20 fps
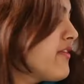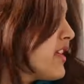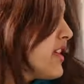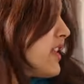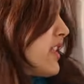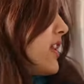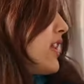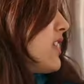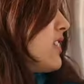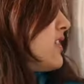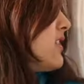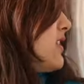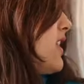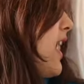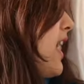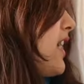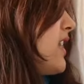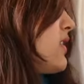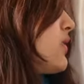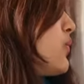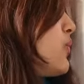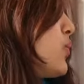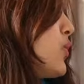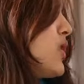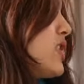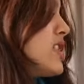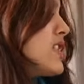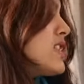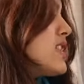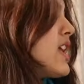everything that
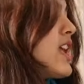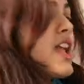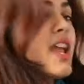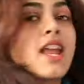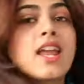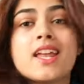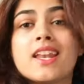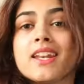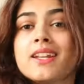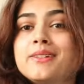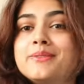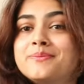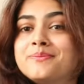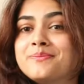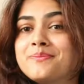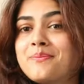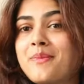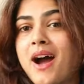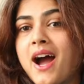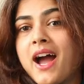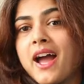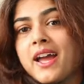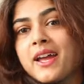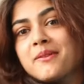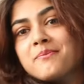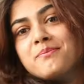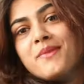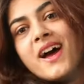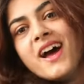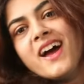was in
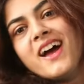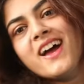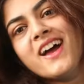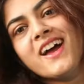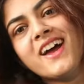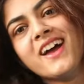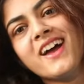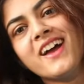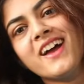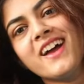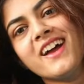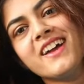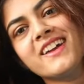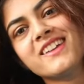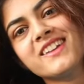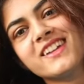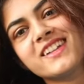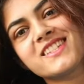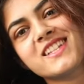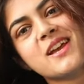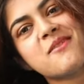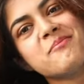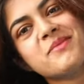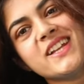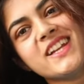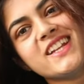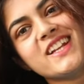my bag. It's empty